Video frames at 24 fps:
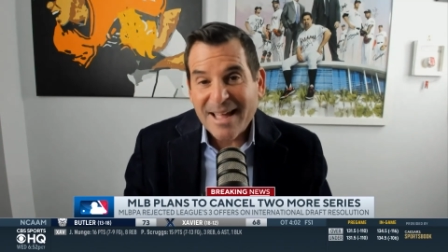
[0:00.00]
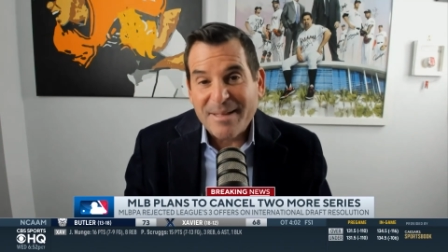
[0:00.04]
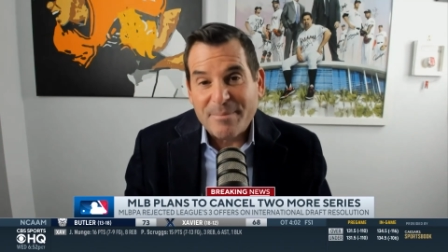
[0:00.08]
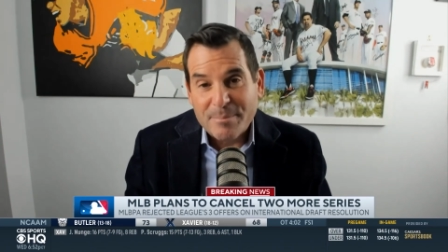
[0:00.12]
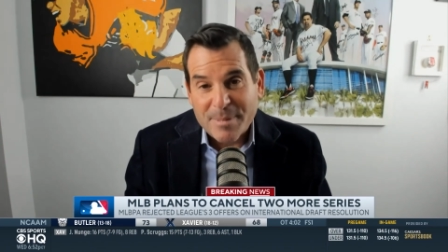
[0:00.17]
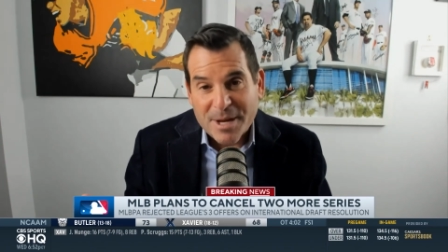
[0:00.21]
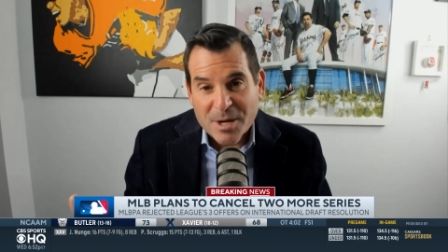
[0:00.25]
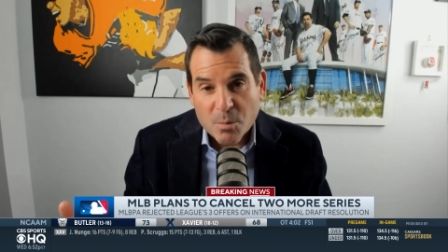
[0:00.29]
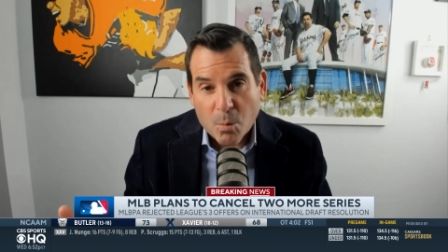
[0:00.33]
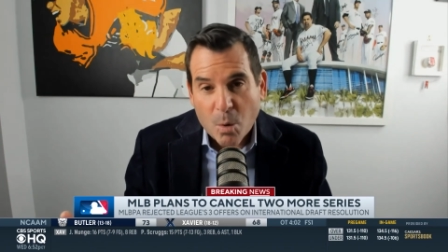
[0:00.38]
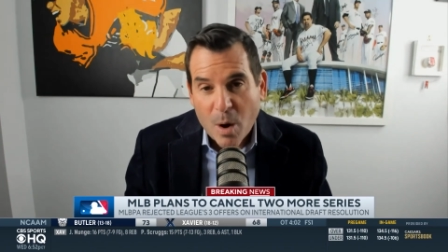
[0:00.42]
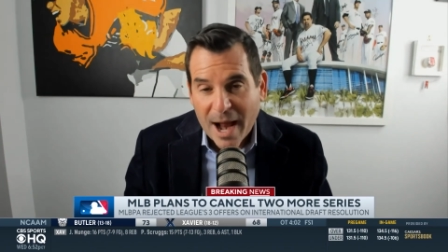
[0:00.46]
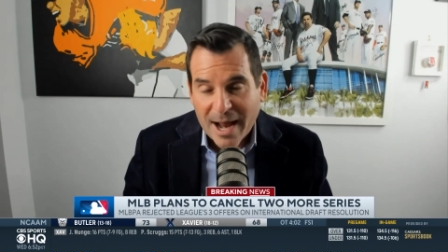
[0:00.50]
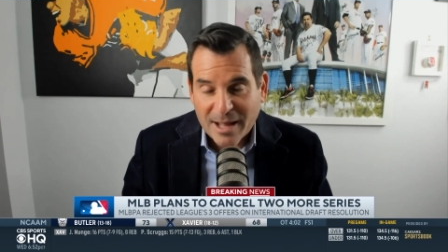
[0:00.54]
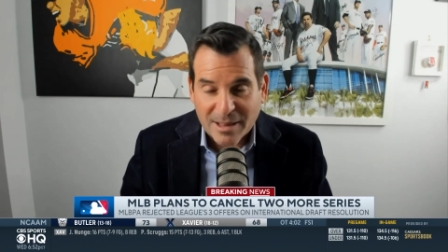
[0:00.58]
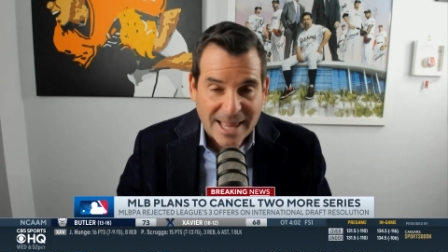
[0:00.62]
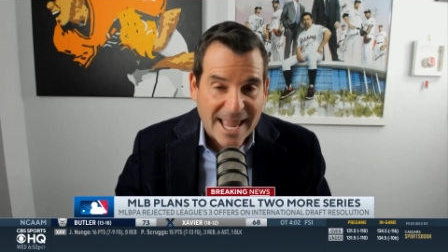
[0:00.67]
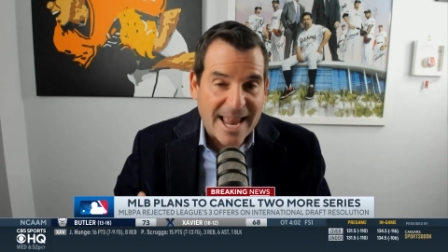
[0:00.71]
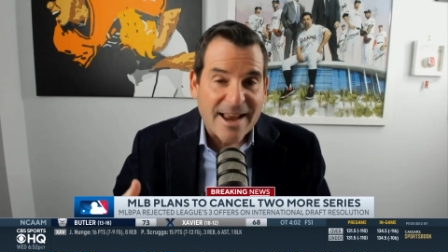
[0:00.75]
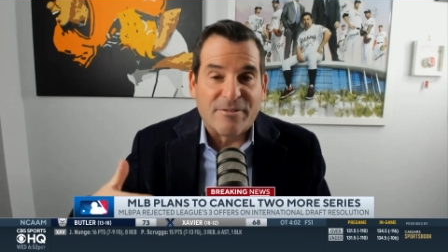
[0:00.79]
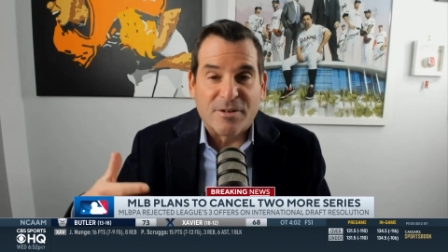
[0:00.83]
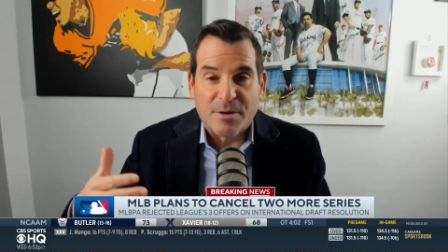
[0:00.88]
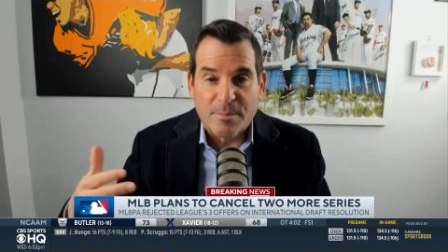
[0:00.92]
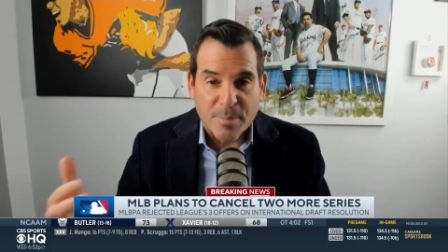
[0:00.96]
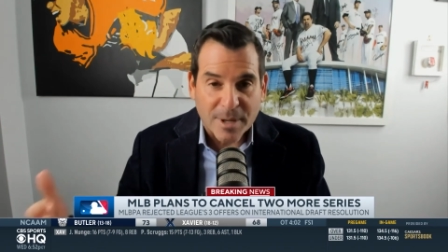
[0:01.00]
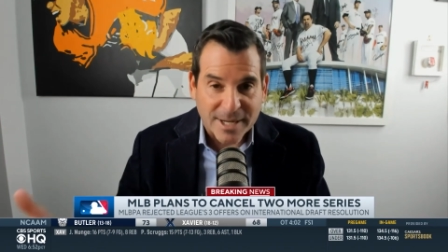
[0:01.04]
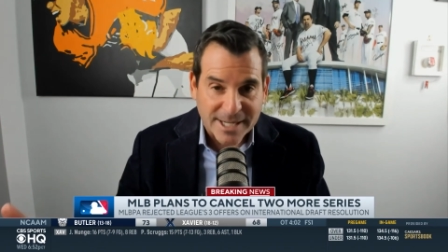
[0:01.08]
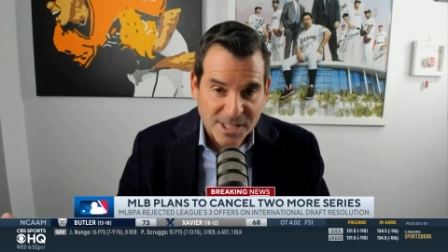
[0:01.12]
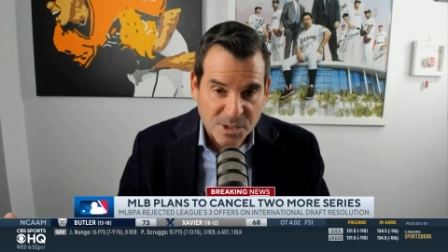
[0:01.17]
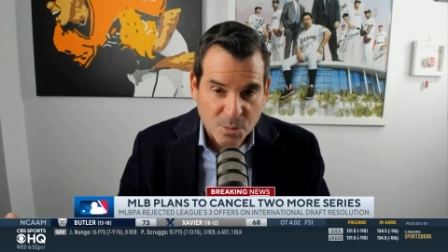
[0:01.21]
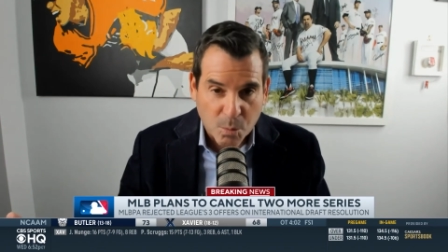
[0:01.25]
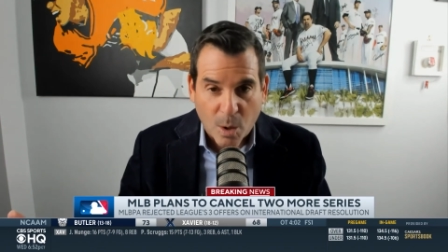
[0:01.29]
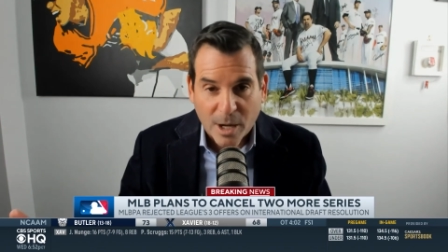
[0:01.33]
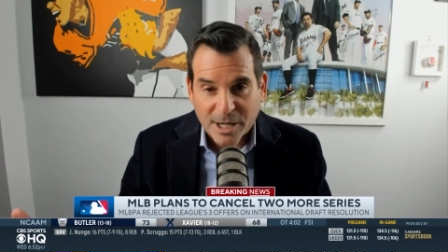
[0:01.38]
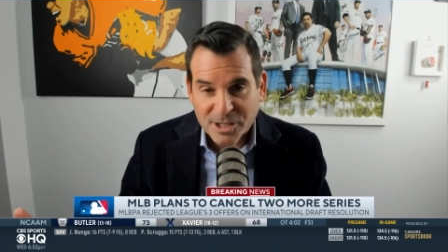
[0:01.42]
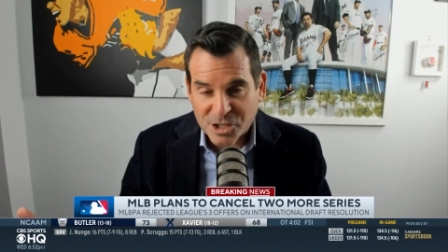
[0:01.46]
and meanwhile,
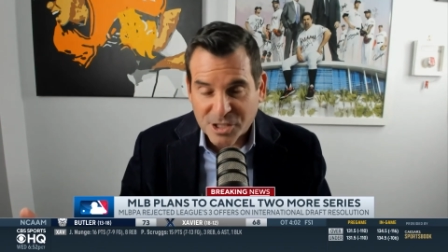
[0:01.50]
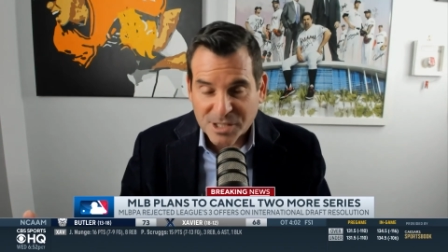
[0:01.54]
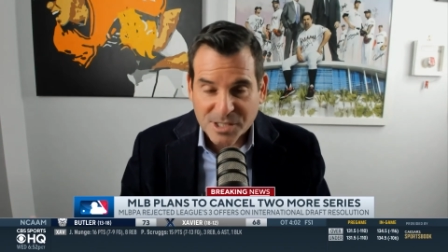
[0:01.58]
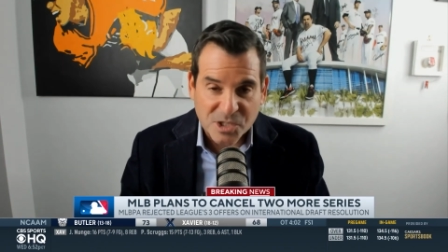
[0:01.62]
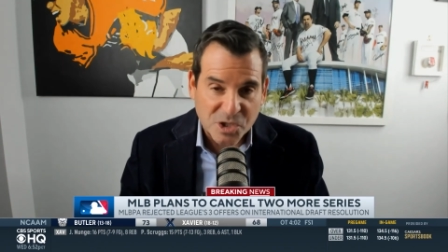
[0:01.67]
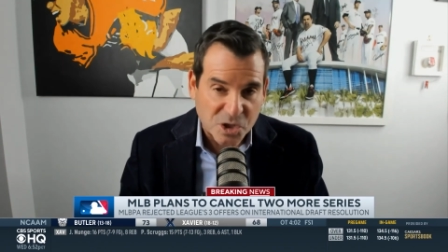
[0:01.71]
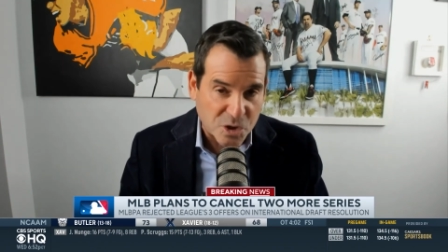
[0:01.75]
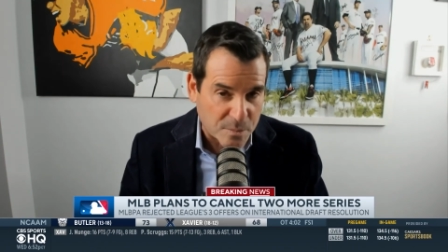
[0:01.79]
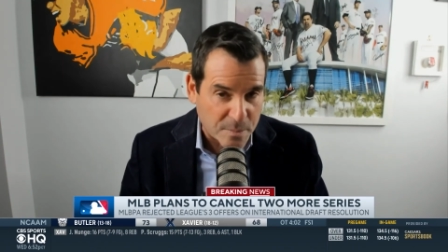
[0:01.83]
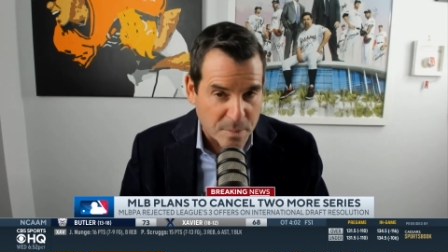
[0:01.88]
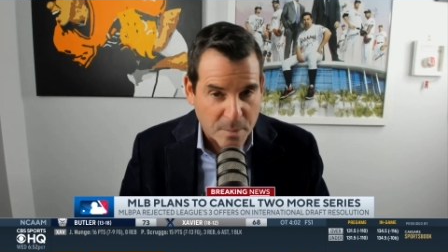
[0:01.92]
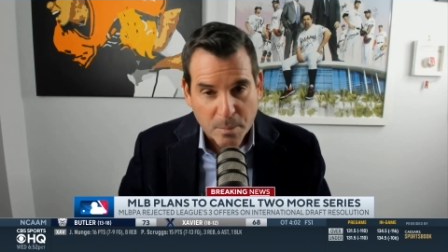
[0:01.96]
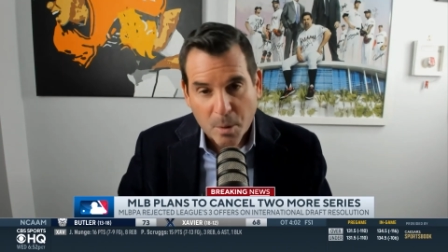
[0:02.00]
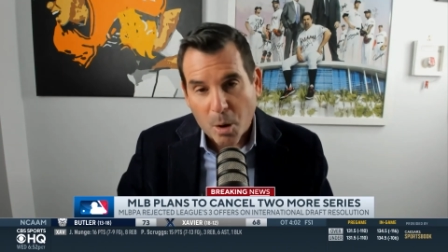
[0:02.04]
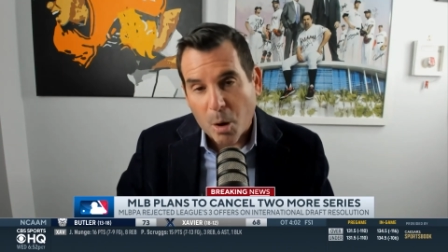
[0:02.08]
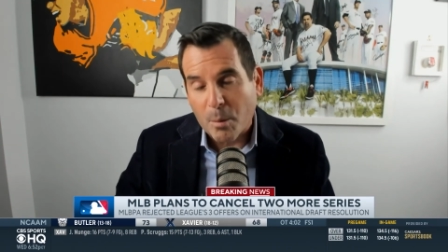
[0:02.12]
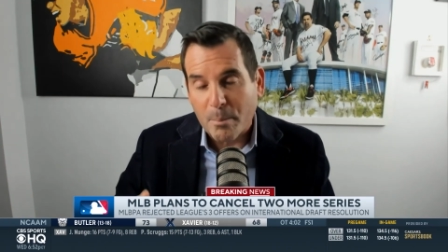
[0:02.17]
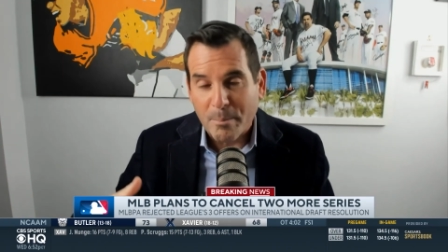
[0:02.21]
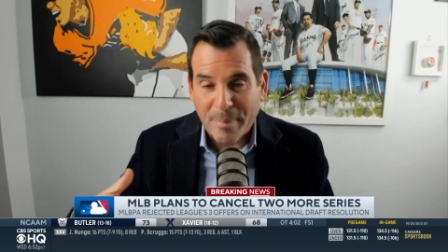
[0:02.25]
everybody's watching the Super Bowl,